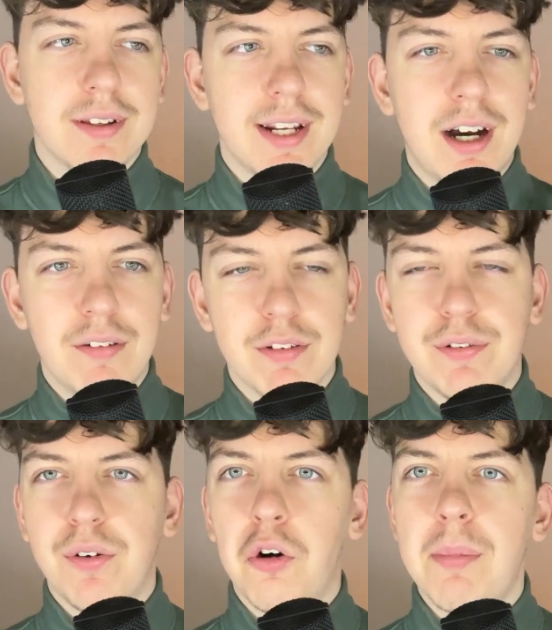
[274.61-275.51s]
and out of the
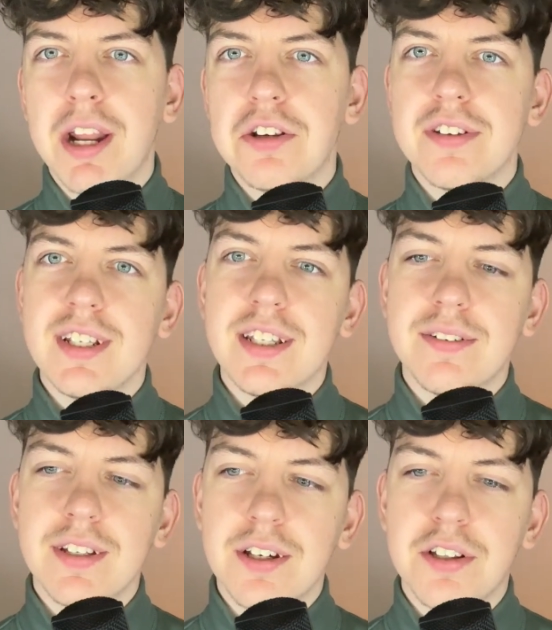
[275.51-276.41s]
4 managers in this
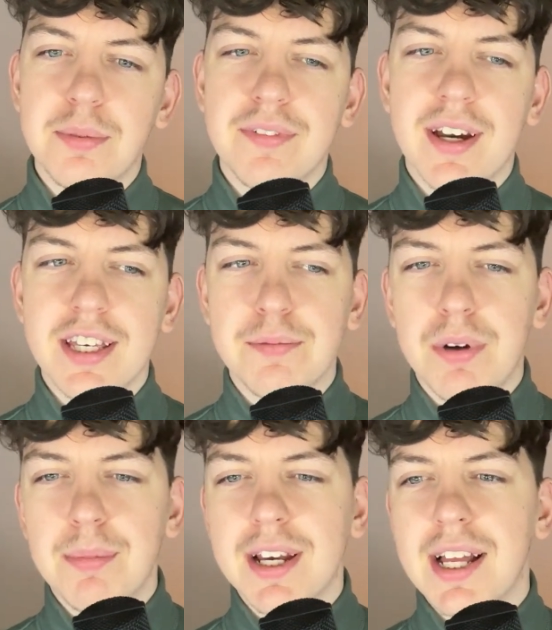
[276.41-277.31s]
video, to be fair, he's
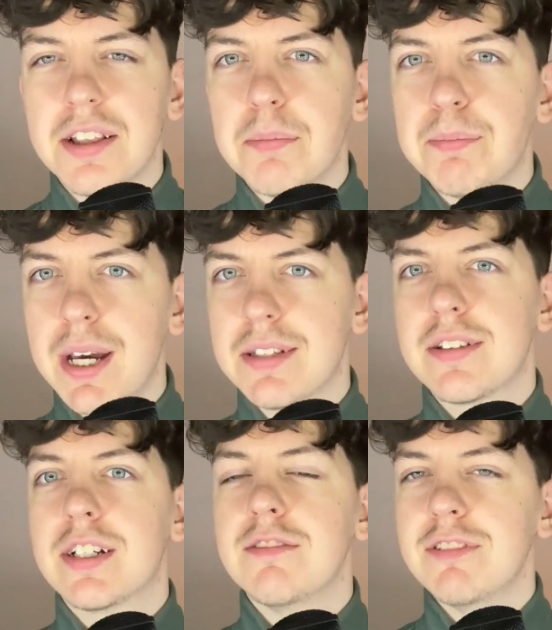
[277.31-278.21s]
probably had the
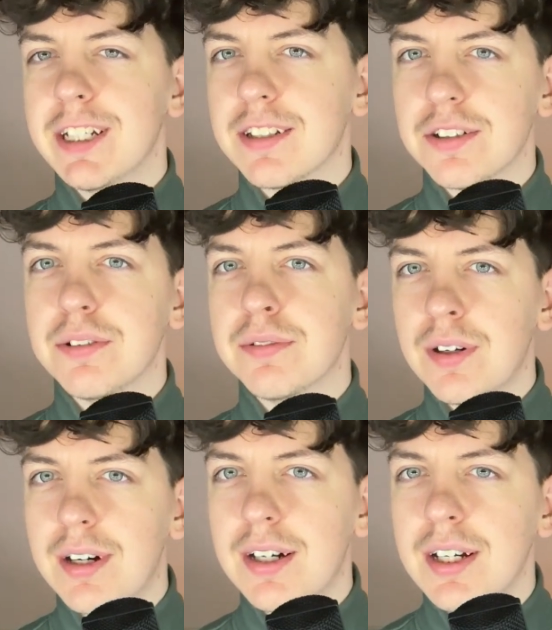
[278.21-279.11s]
best career so
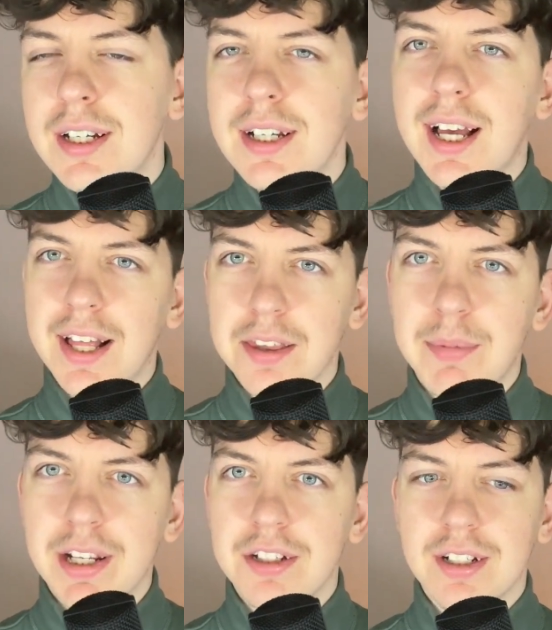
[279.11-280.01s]
far as a
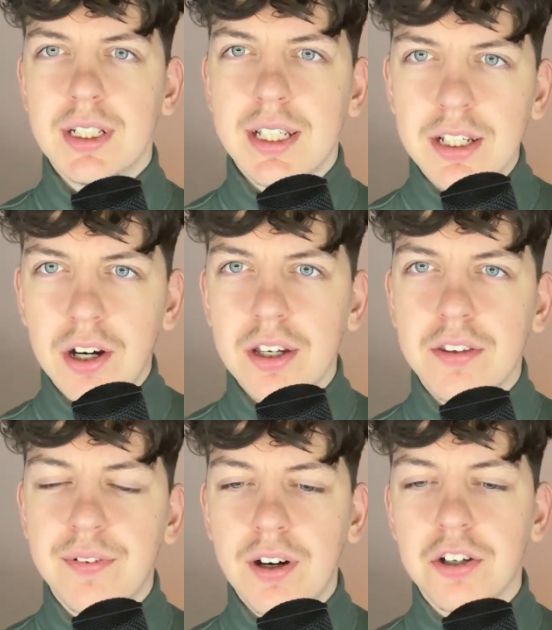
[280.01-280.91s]
manager. He got his
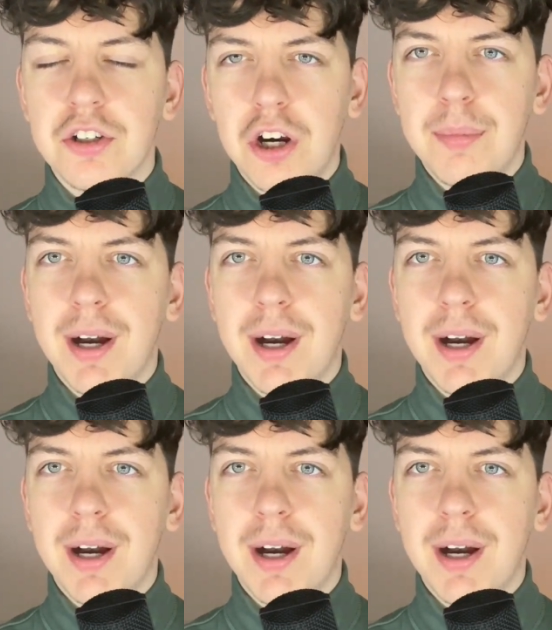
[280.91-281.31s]
first job